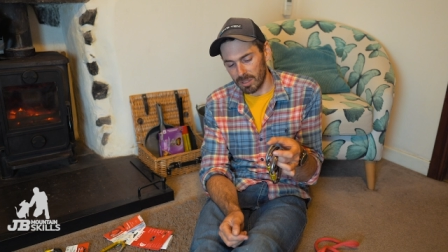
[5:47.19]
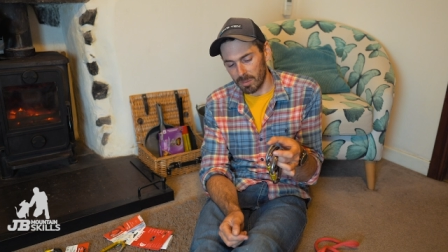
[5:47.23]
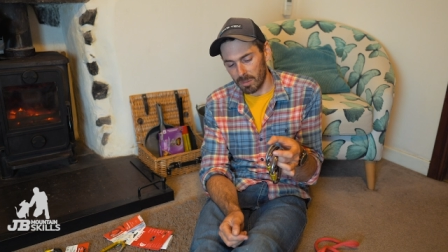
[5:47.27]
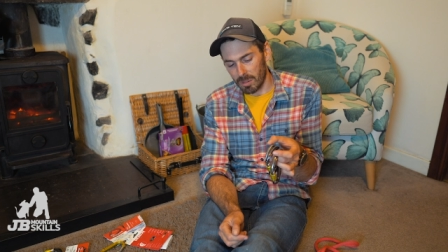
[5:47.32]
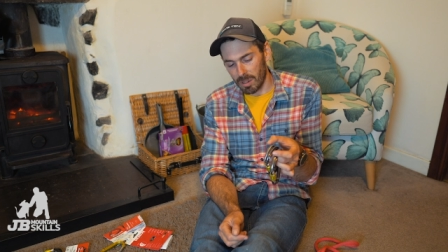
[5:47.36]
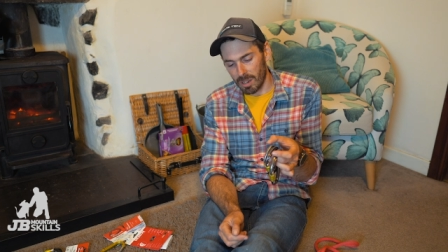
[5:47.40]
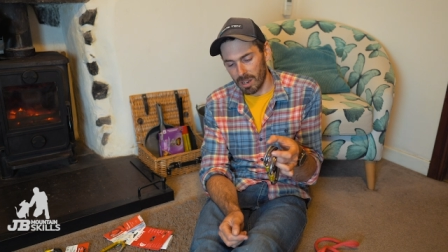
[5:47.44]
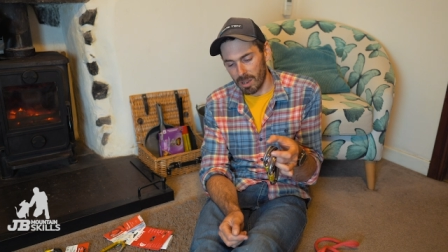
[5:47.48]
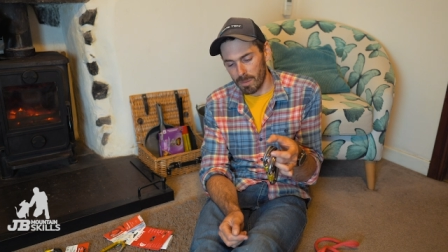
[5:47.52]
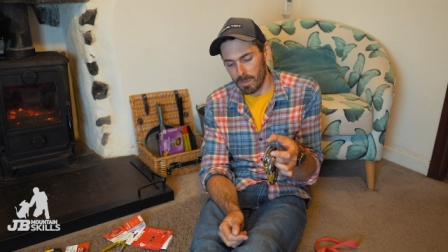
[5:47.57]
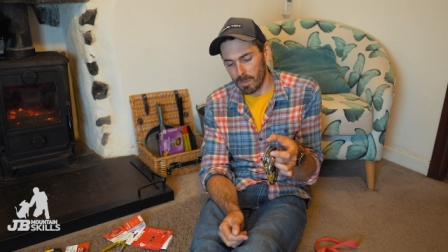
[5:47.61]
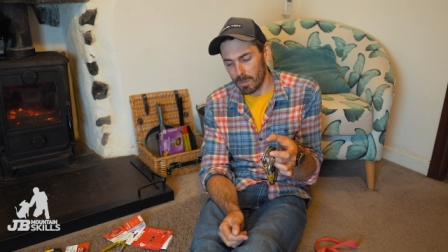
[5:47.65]
I'm
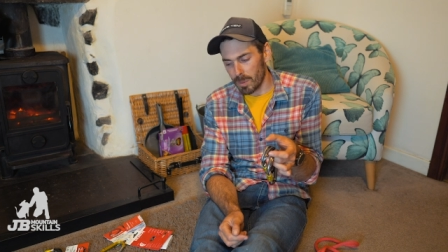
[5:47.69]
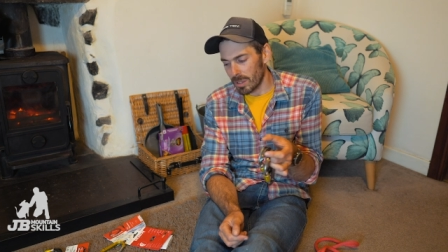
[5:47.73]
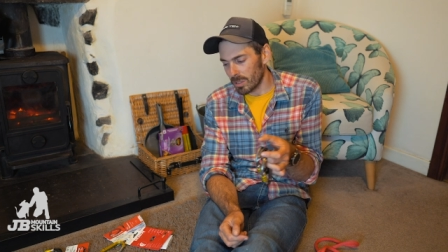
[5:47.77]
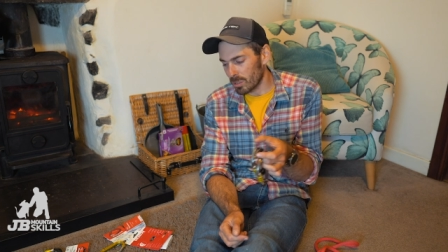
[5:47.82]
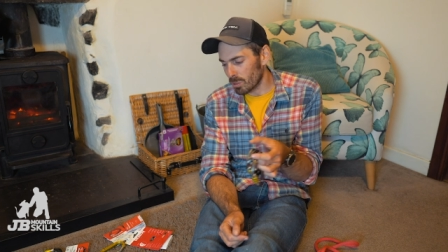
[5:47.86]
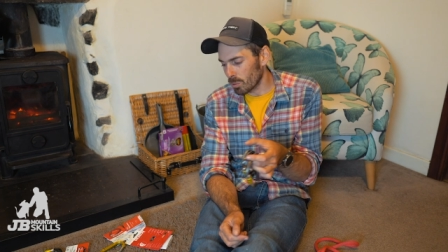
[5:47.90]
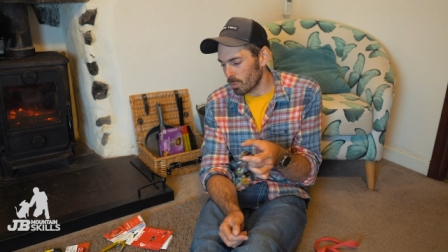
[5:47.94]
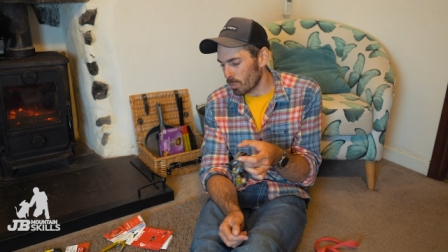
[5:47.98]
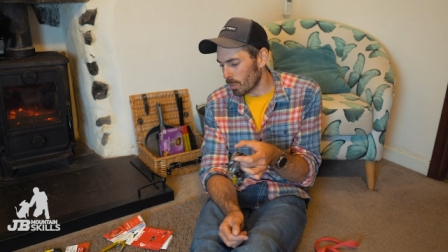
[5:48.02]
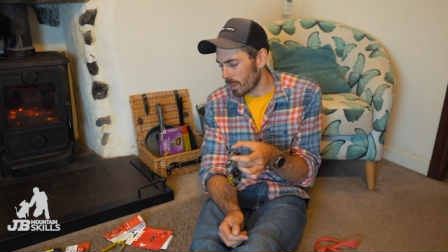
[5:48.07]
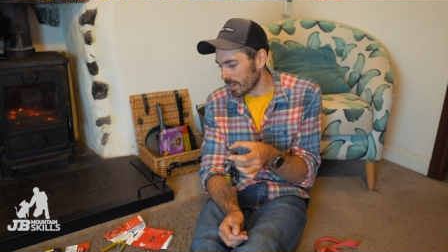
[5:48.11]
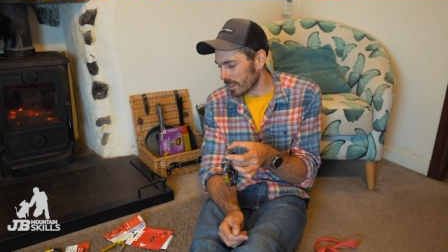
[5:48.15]
climbing, but
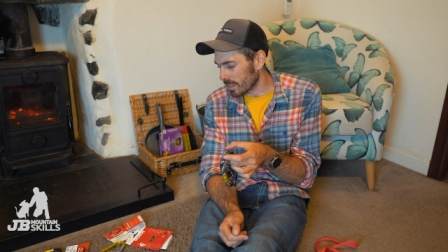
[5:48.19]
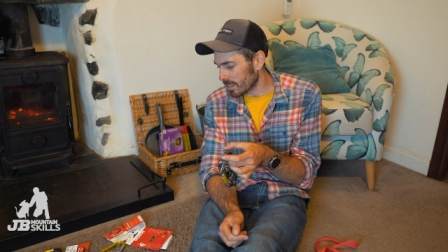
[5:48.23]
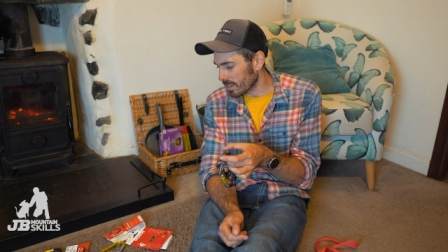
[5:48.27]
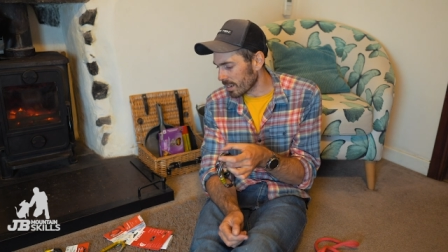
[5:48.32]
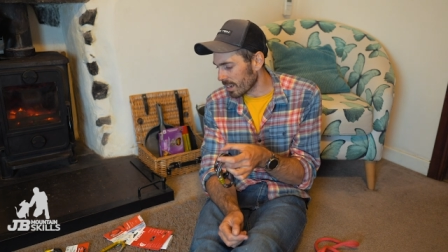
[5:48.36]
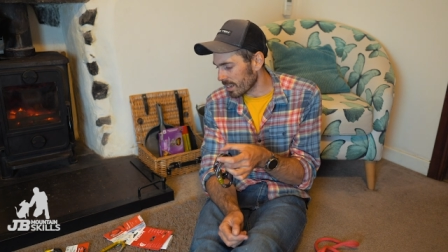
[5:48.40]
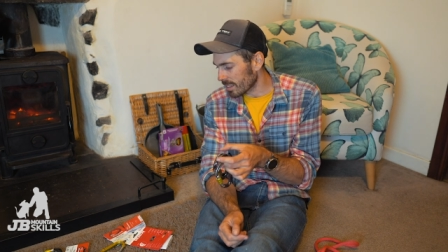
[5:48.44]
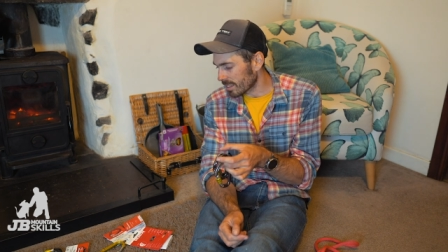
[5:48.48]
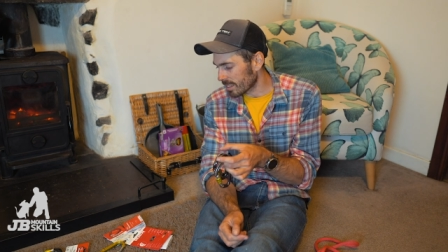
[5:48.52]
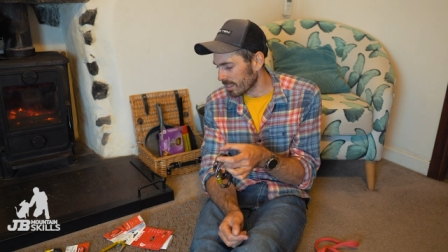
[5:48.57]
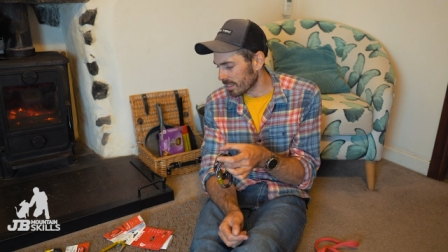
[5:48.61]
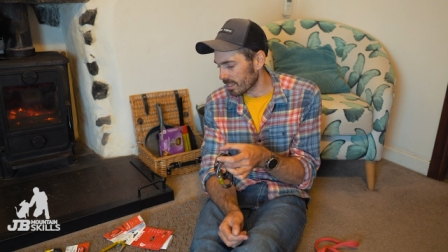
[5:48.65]
it's always
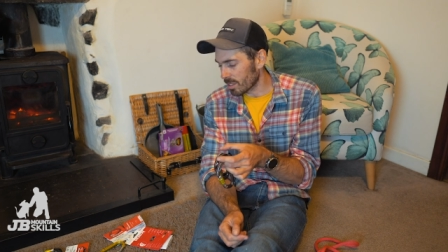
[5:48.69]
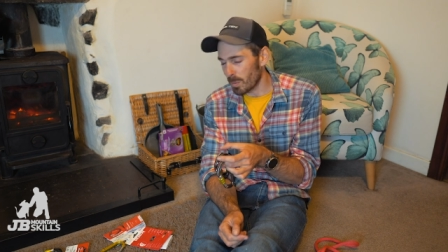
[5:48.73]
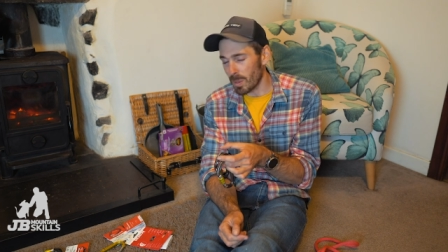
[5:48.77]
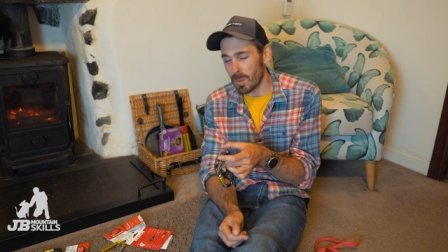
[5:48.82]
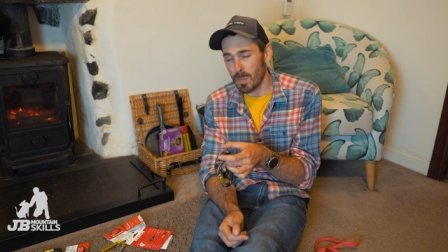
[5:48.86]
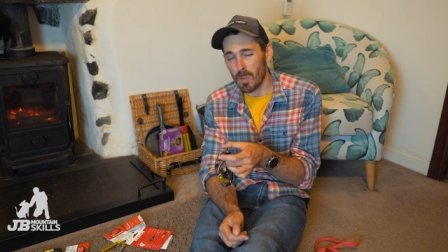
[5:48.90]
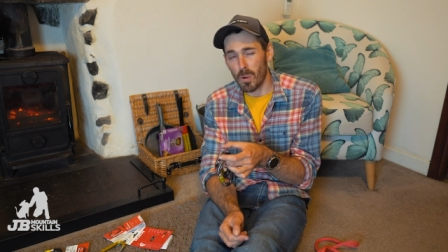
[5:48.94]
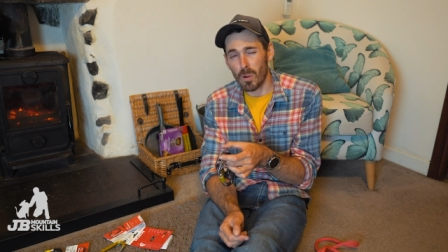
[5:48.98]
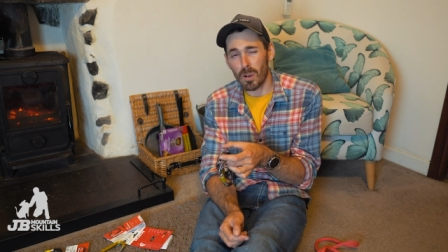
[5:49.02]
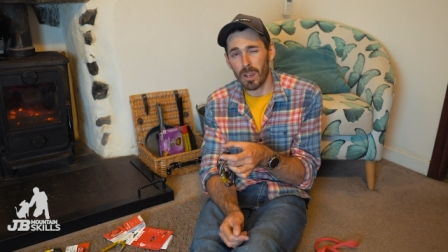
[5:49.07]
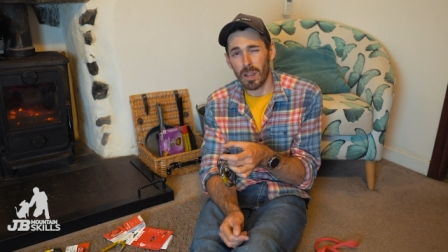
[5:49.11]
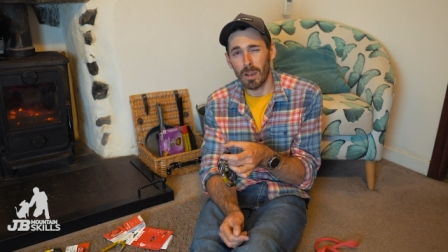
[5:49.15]
nicer to
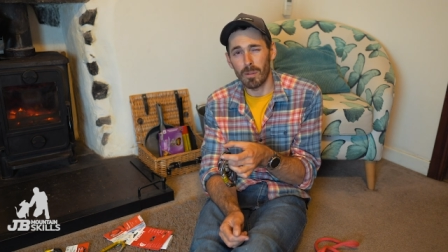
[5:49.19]
be more